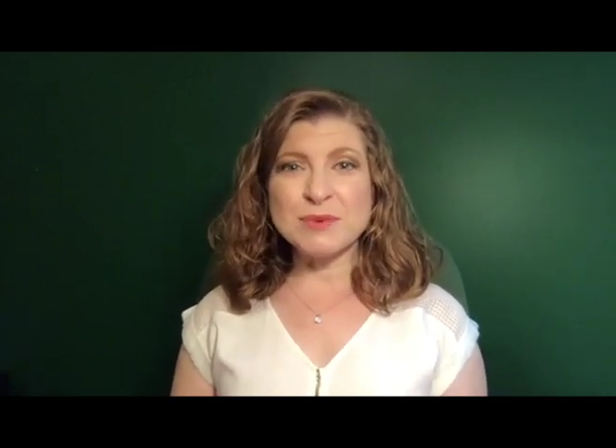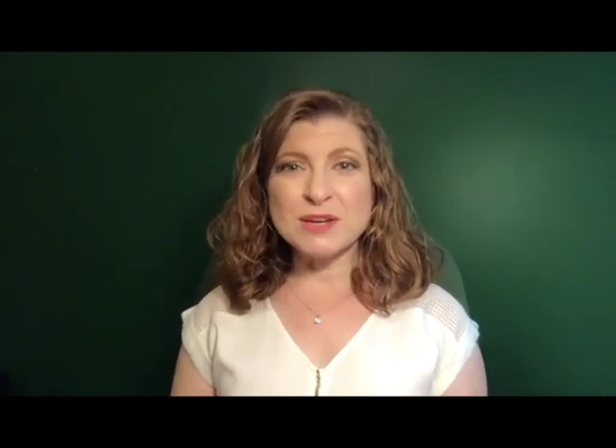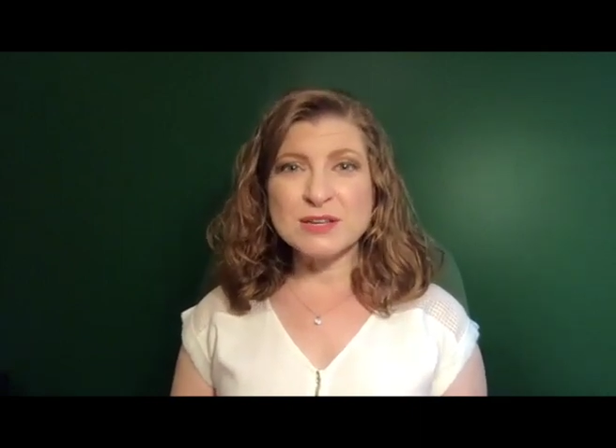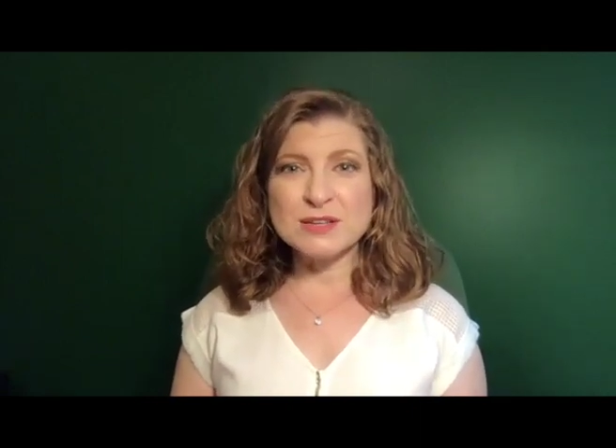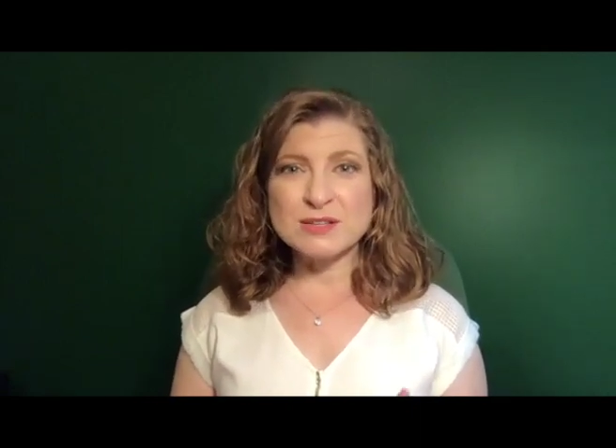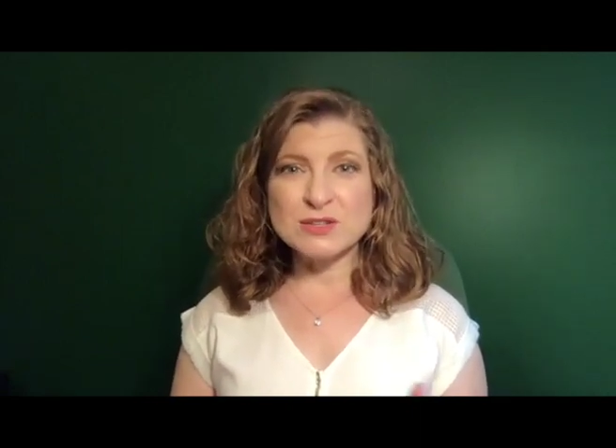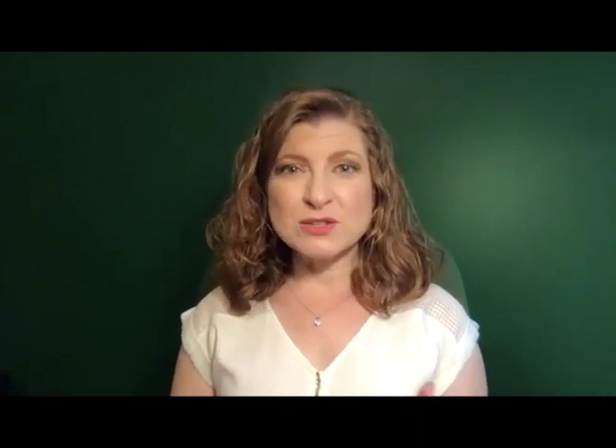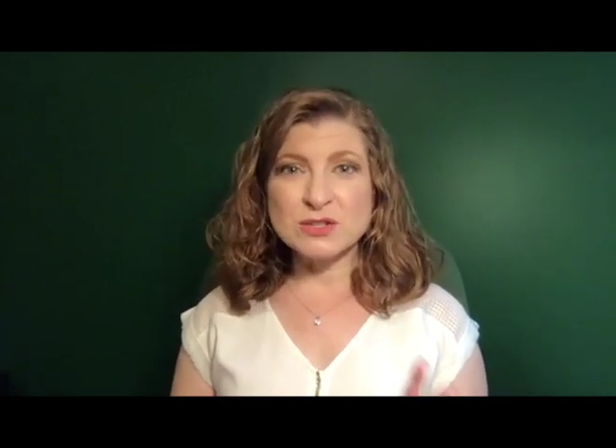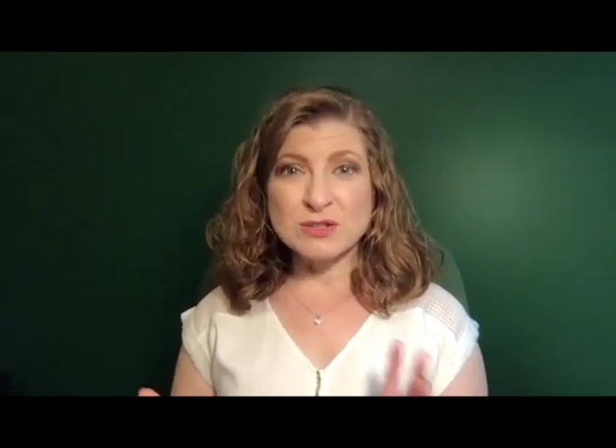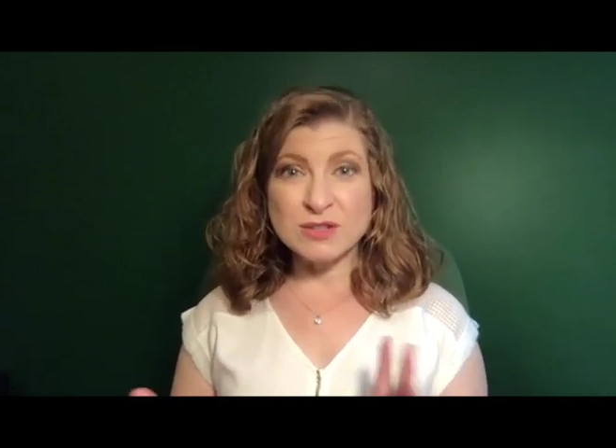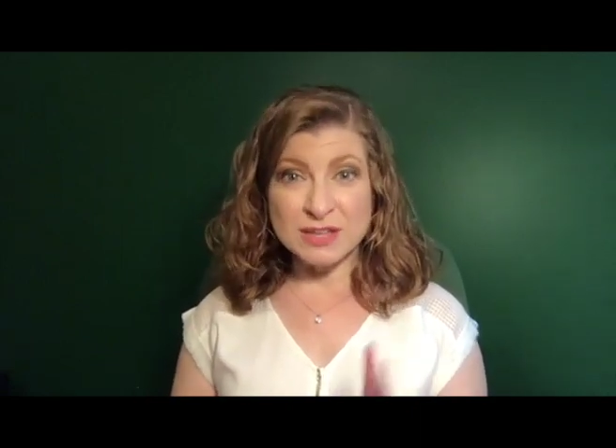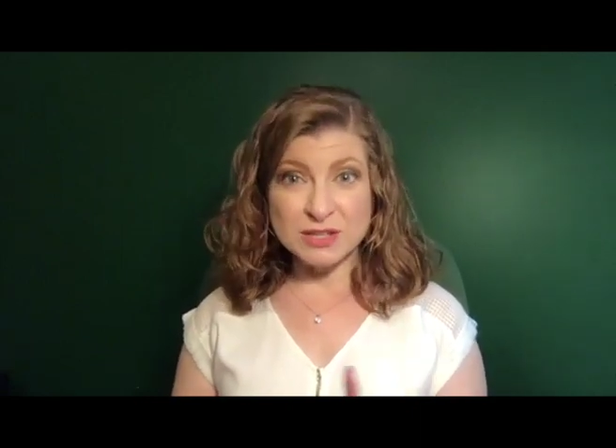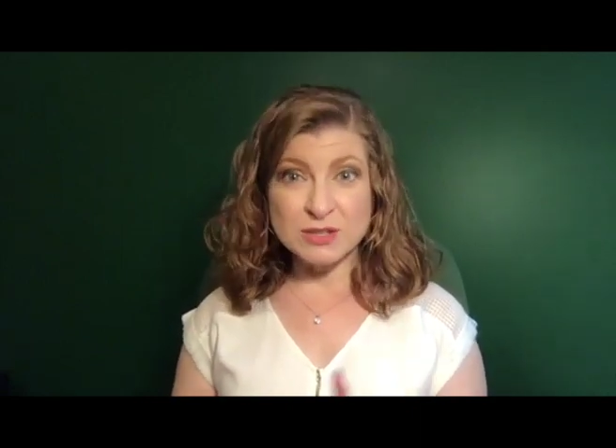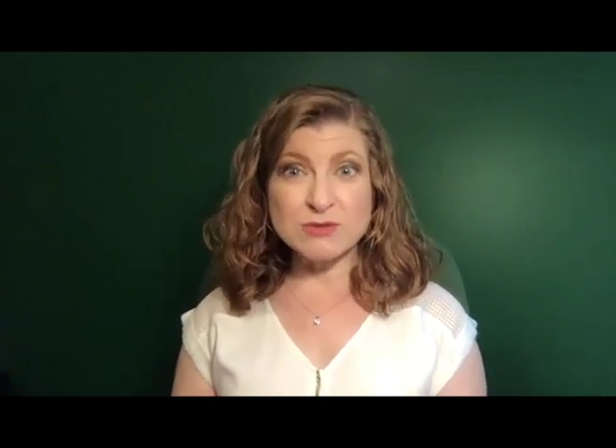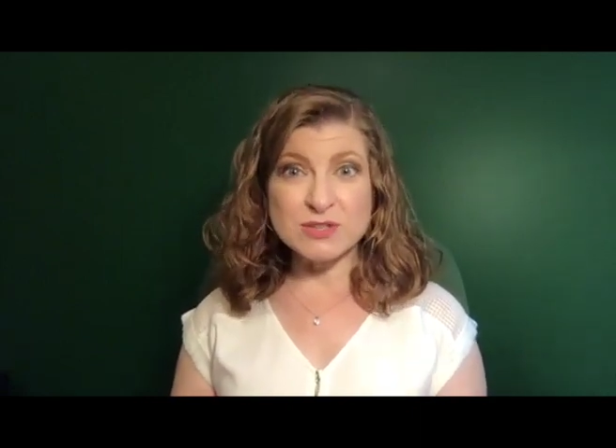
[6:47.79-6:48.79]
Because,
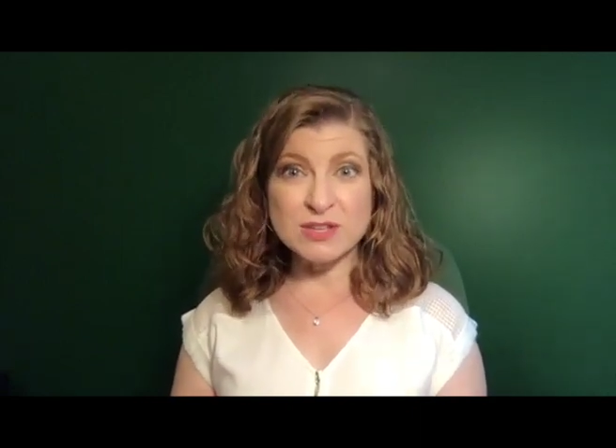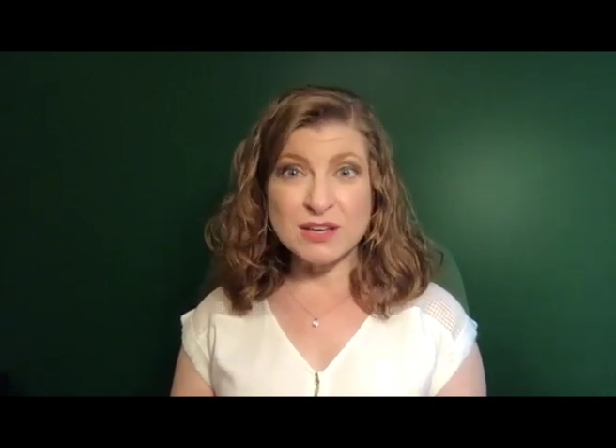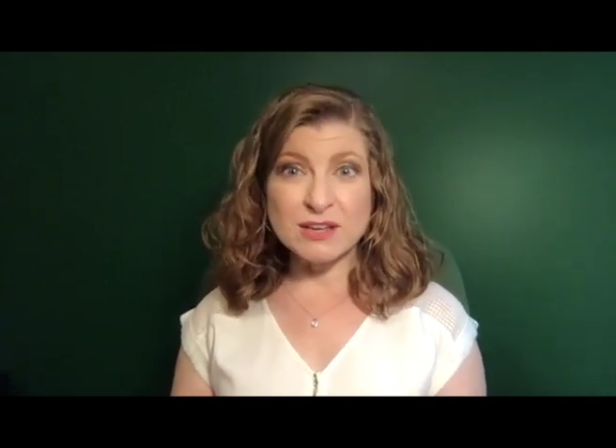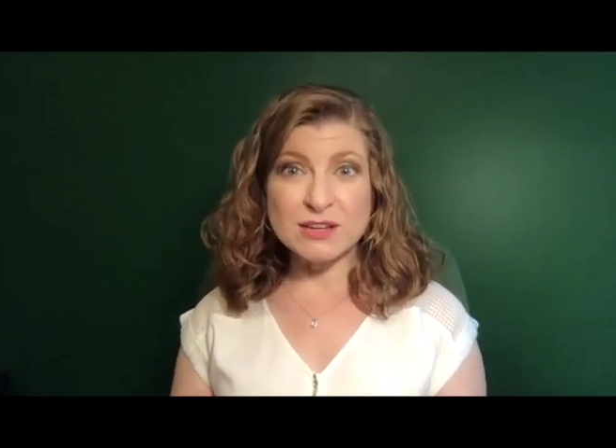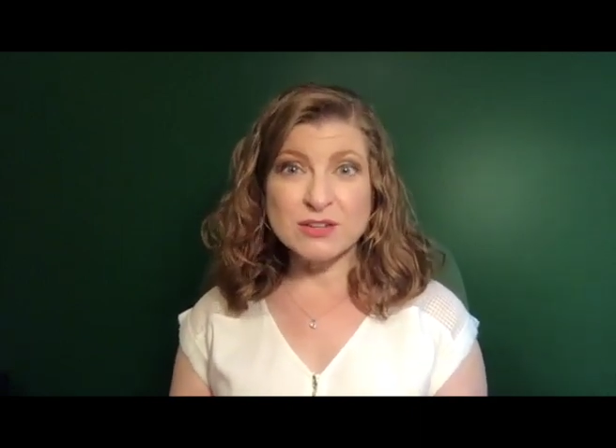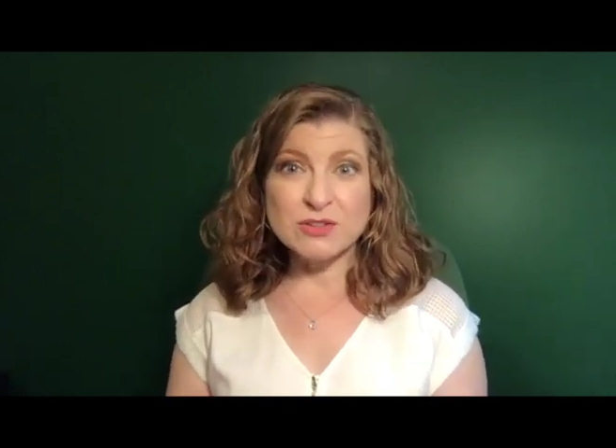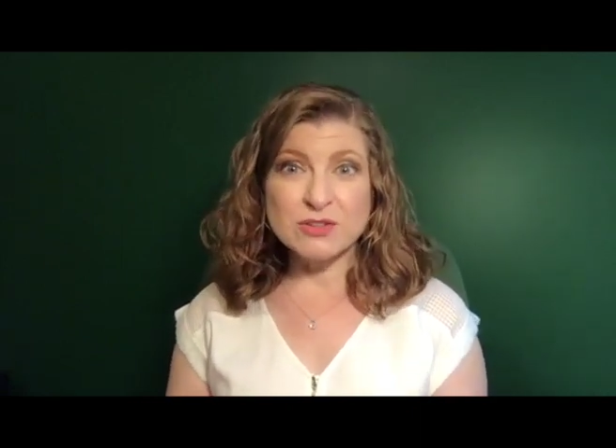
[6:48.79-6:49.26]
like you said,